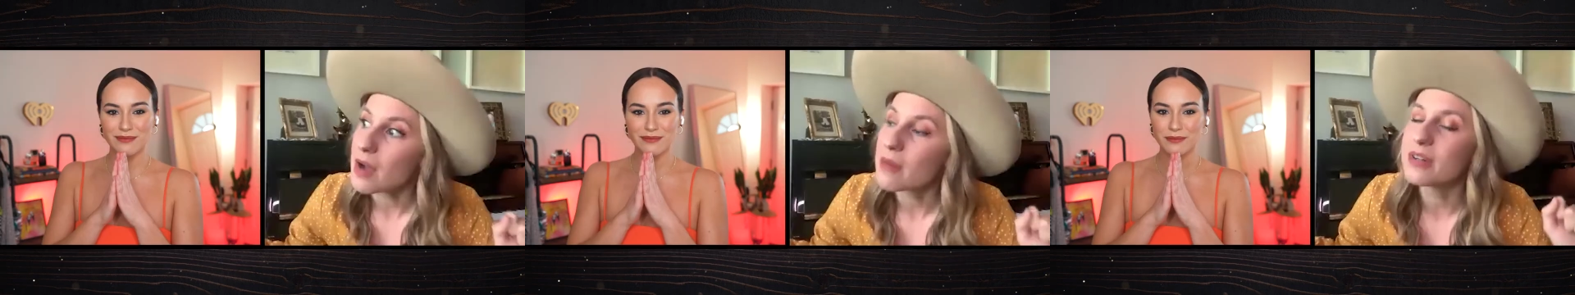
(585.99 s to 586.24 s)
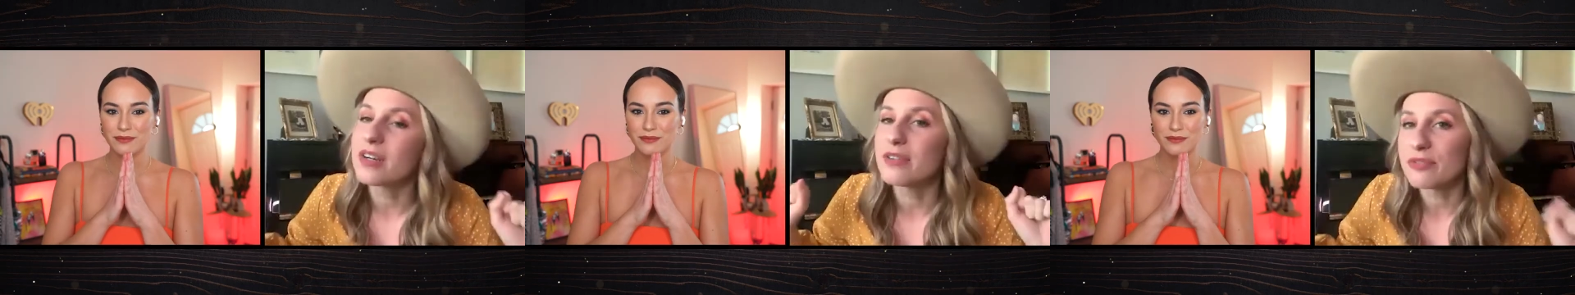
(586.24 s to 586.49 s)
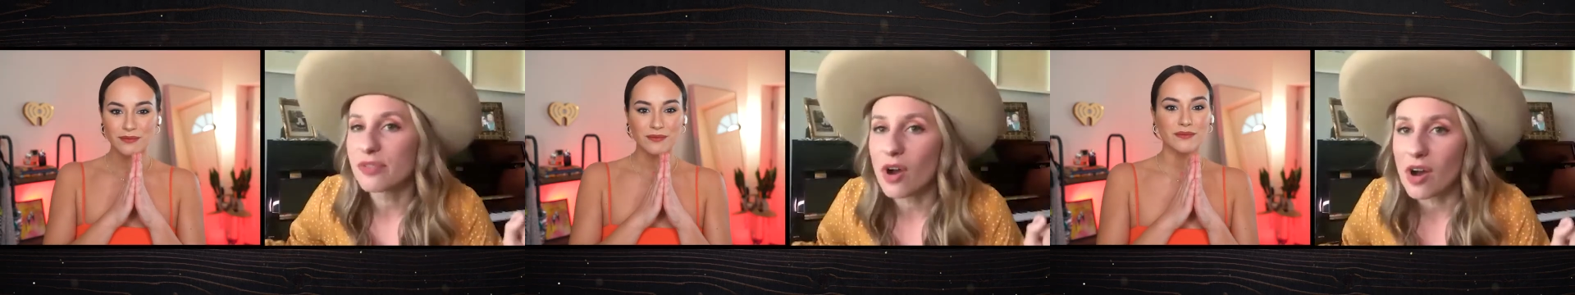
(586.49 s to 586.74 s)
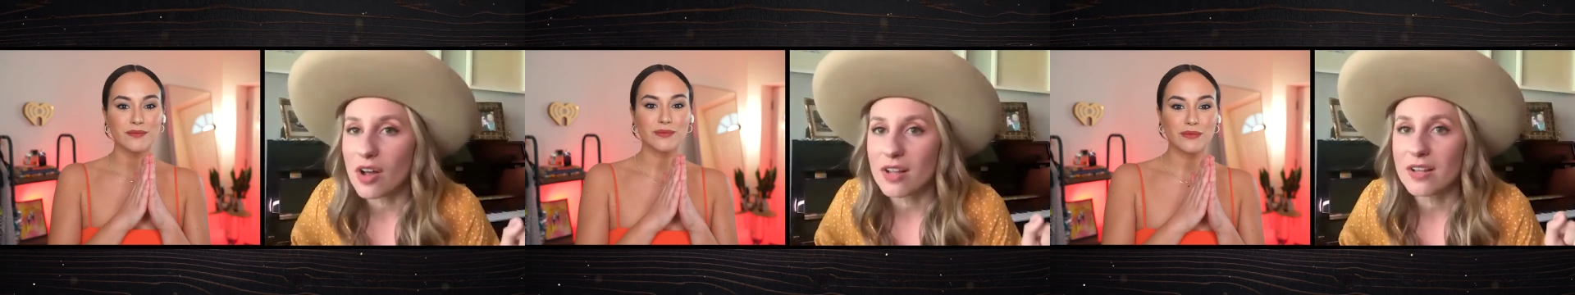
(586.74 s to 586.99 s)
Speaker 1: Summer and
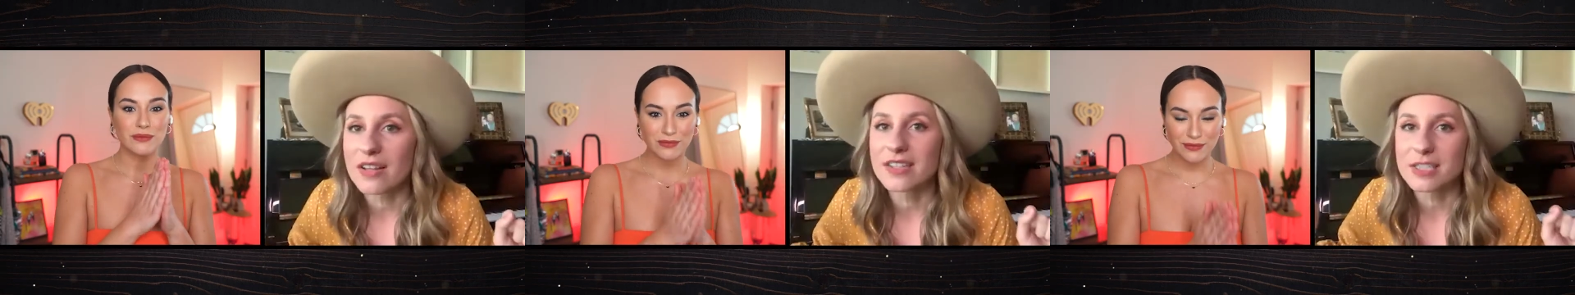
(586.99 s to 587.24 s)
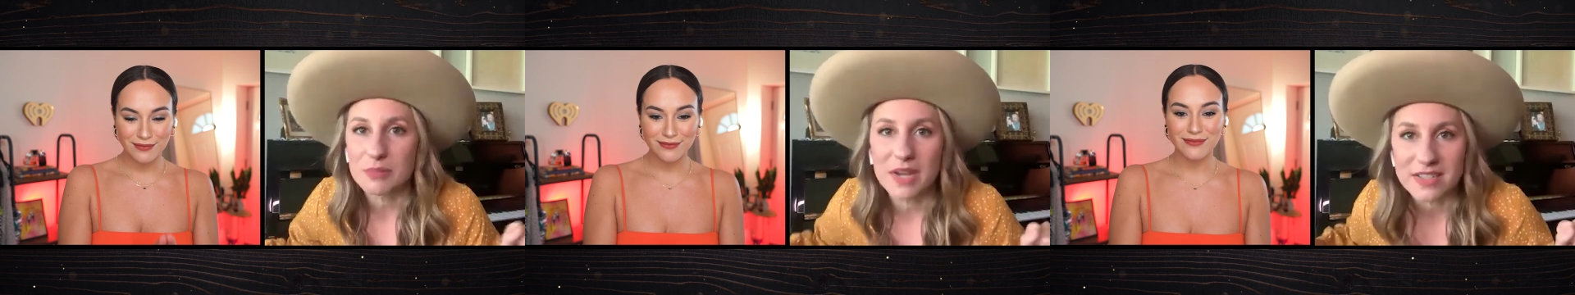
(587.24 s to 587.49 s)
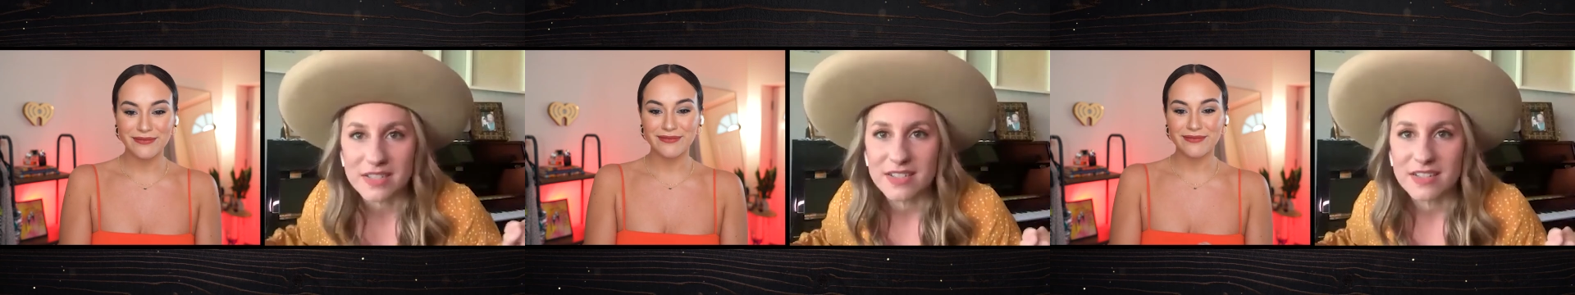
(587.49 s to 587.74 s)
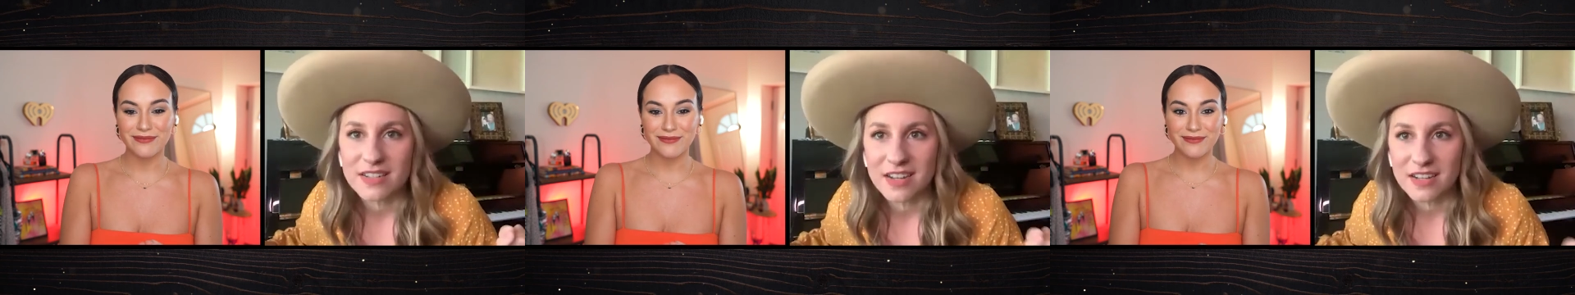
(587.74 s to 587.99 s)
fall,
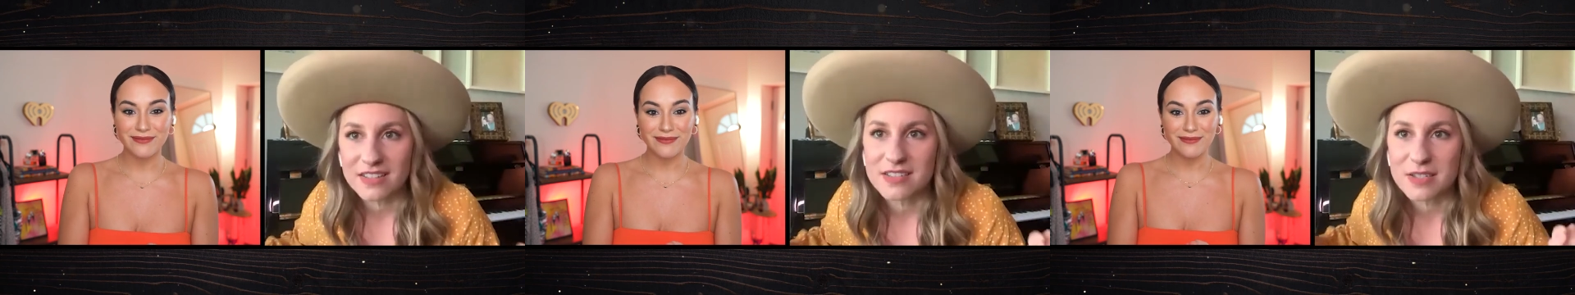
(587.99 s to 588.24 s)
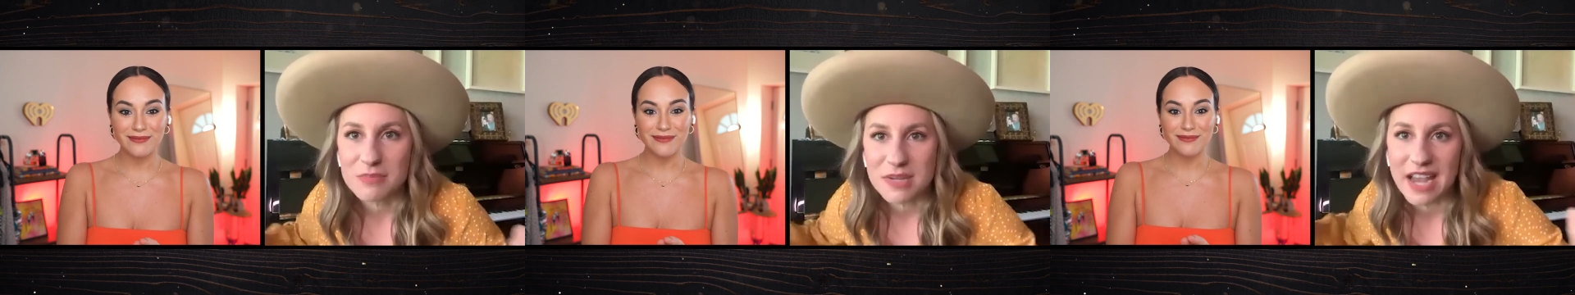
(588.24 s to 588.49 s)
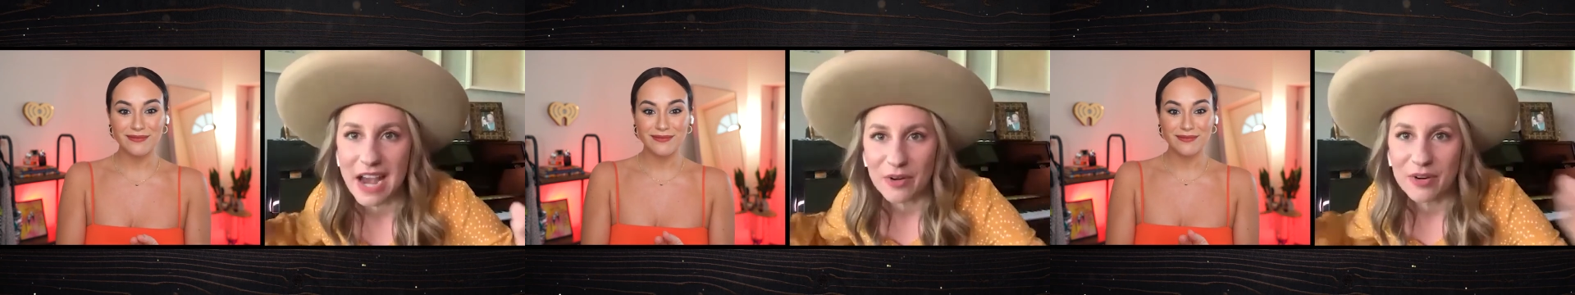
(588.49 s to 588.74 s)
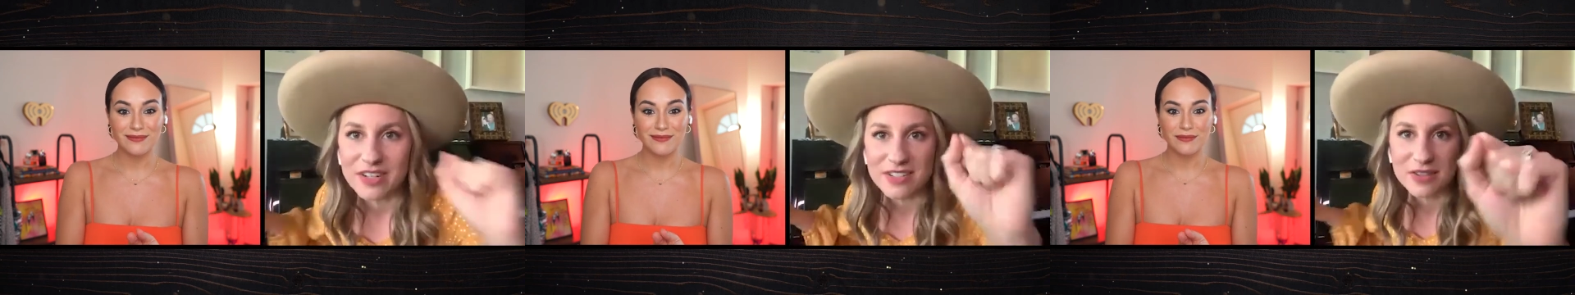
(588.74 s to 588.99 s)
expect us to be
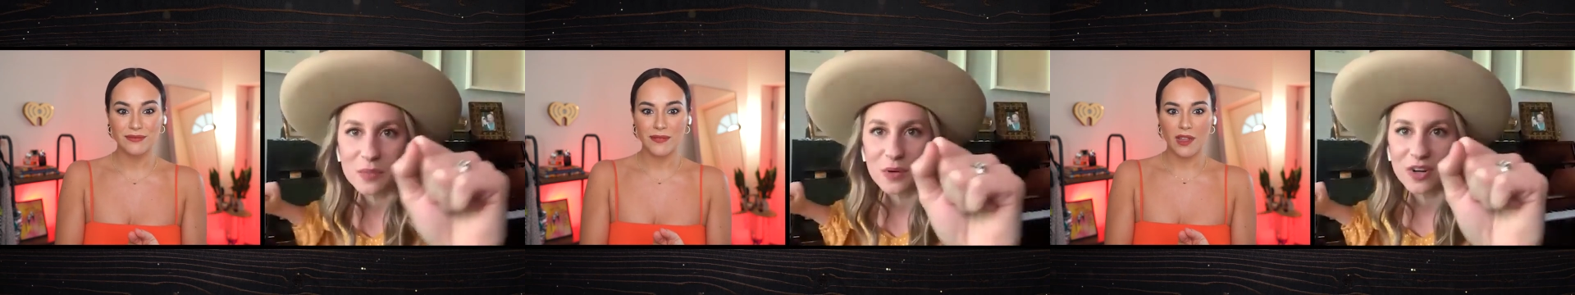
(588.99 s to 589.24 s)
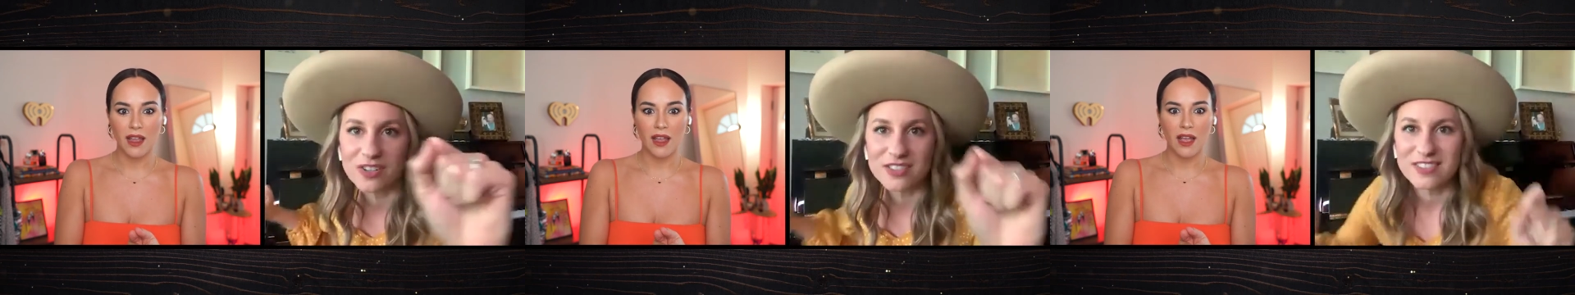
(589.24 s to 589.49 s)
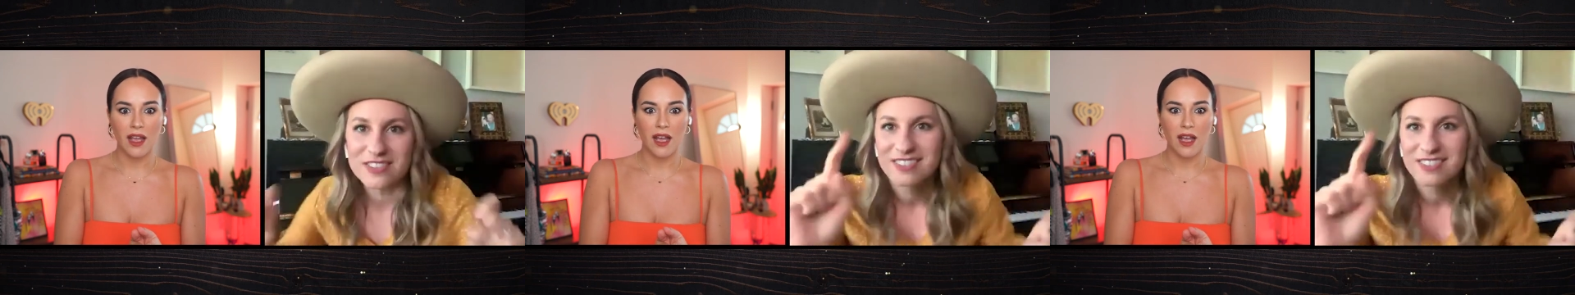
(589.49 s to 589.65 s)
out into the world